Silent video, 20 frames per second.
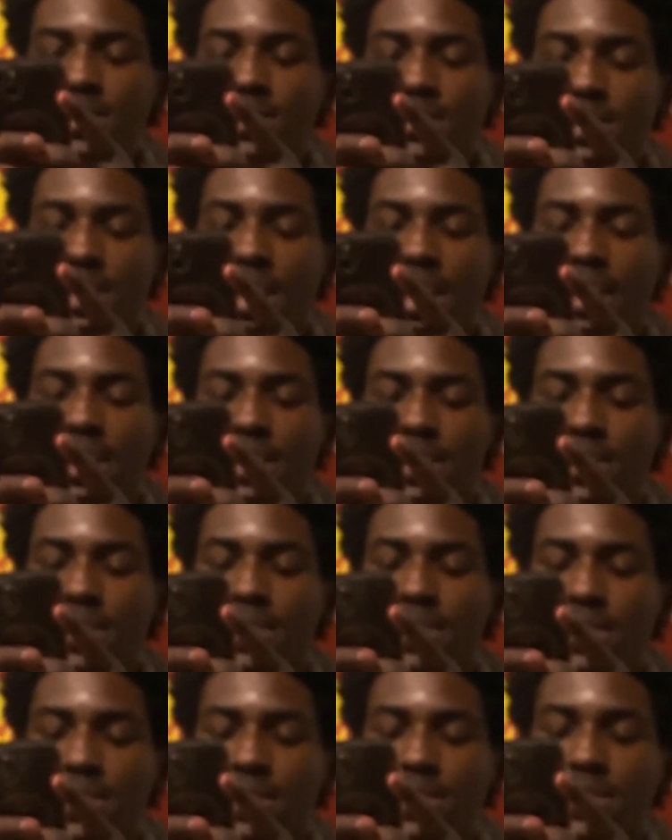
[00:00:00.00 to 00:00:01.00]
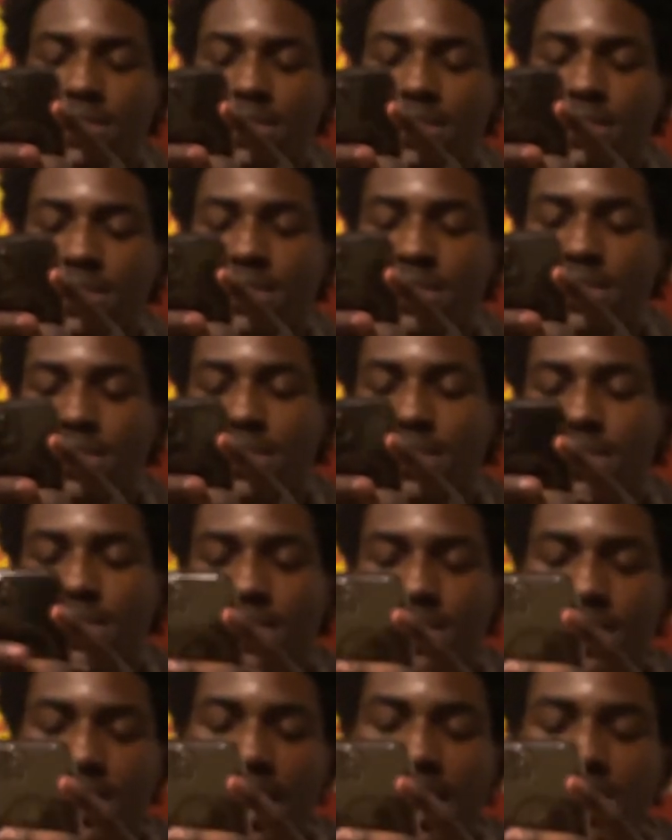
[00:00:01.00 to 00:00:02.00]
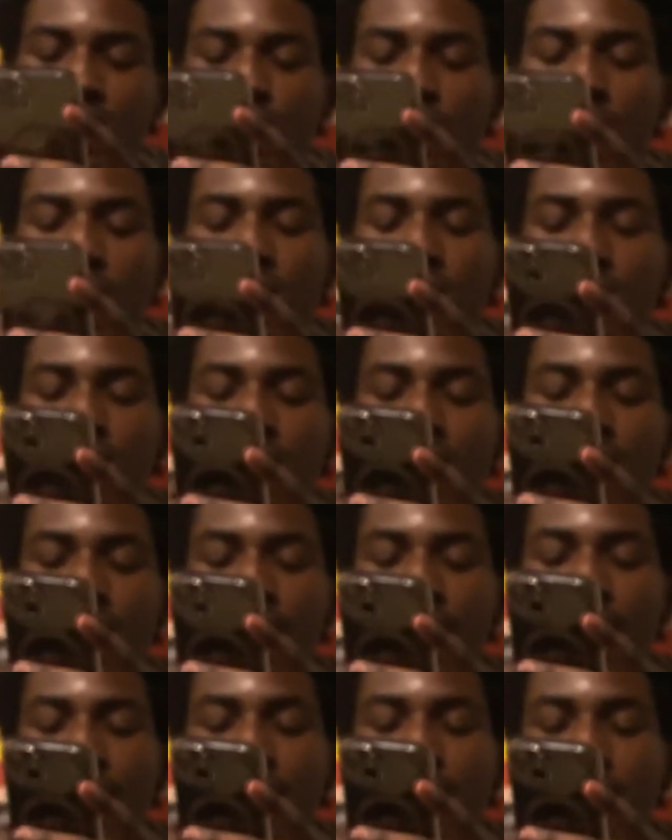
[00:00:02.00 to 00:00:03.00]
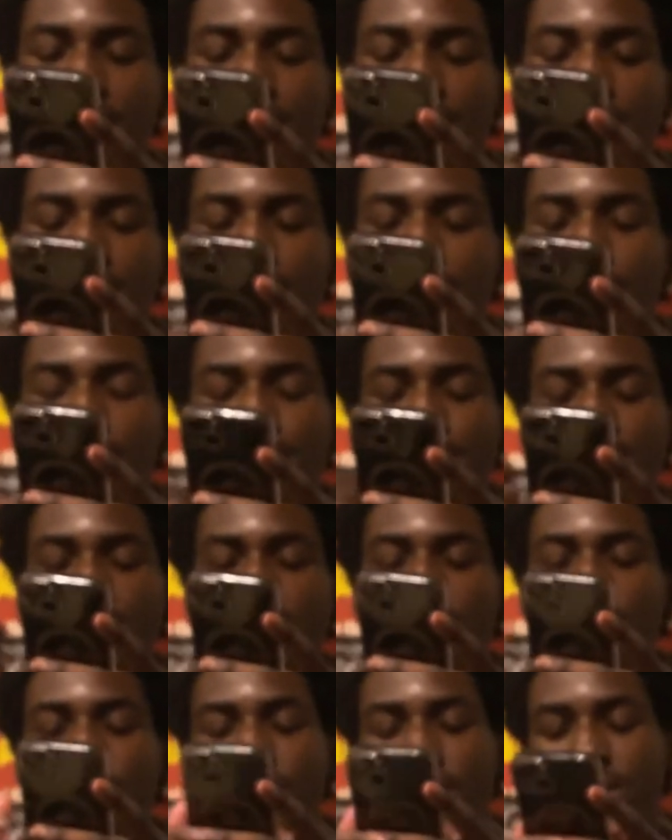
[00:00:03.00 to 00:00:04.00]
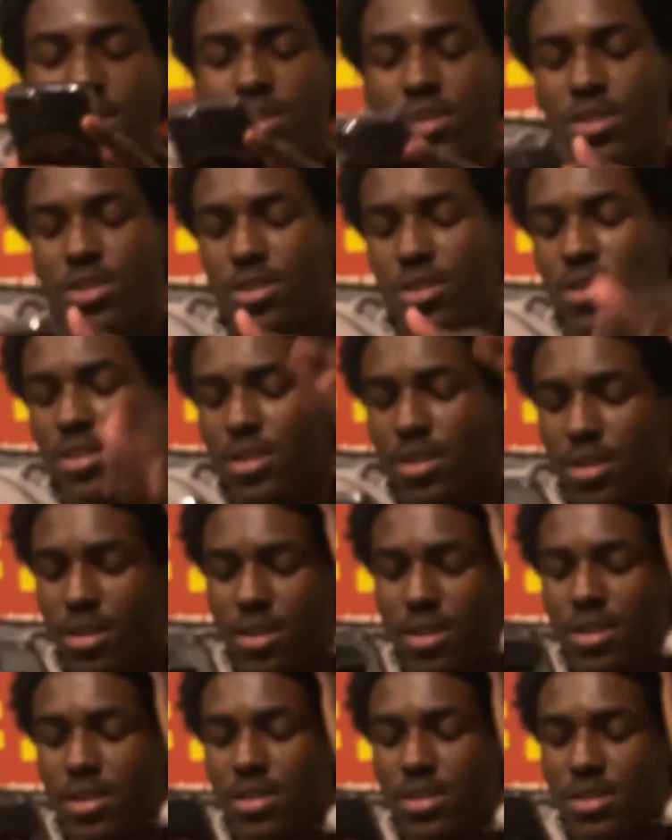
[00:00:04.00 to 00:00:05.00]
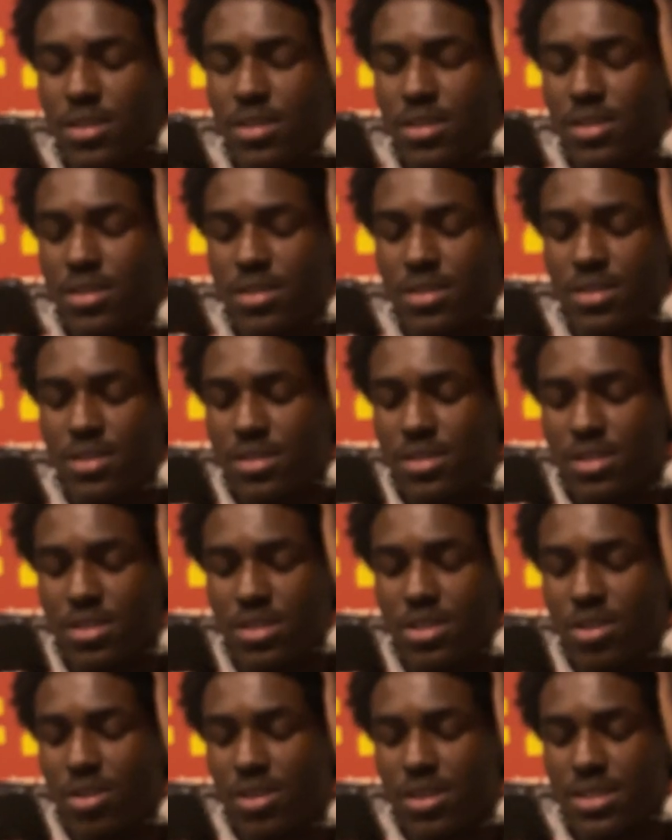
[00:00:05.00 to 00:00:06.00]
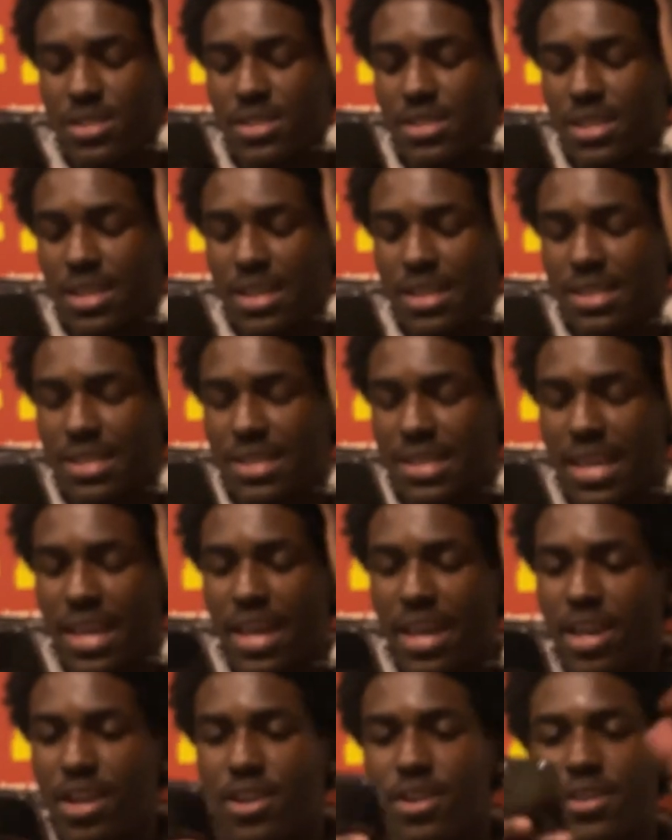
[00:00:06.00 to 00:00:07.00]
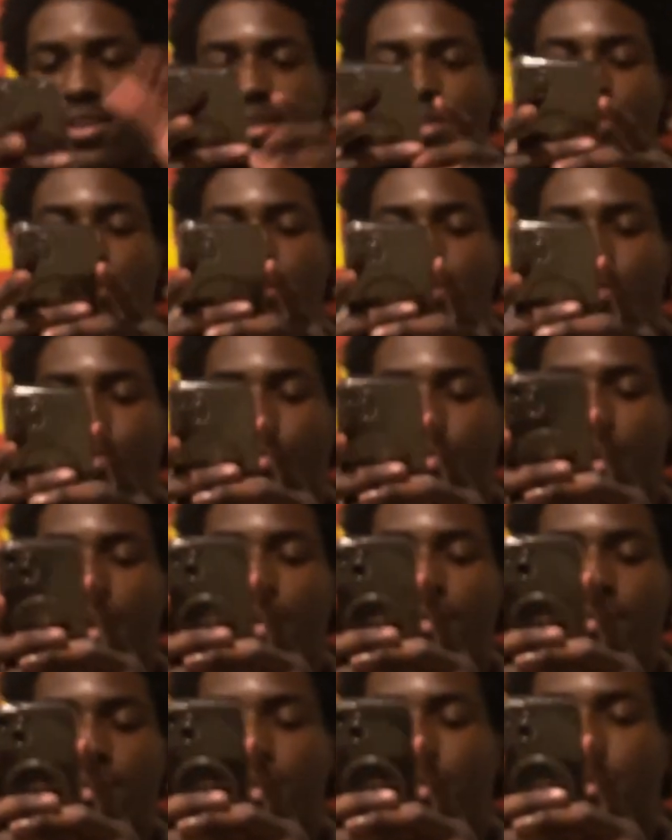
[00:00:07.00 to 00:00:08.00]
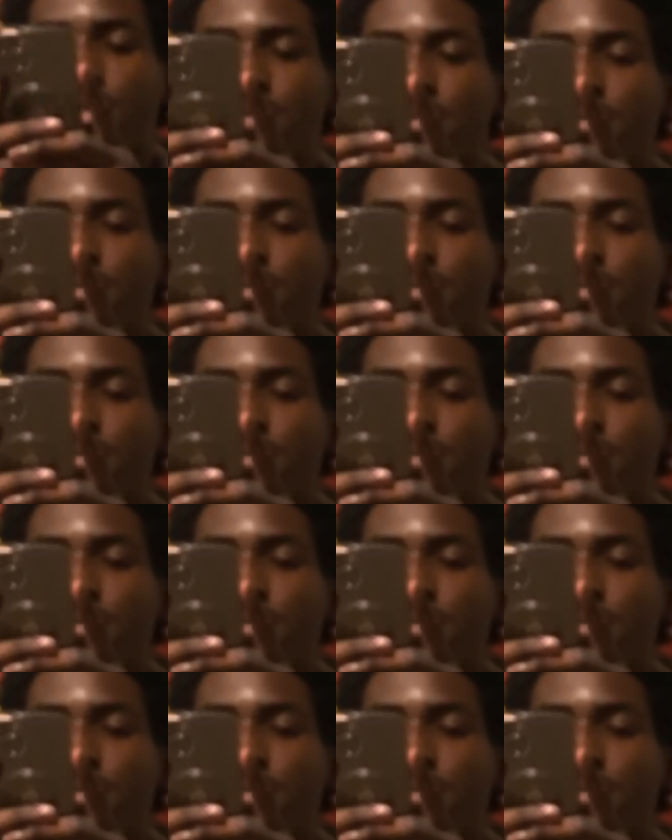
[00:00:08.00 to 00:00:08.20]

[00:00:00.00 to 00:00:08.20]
like, that's greater than any material, you know what I'm saying, thing or whatever.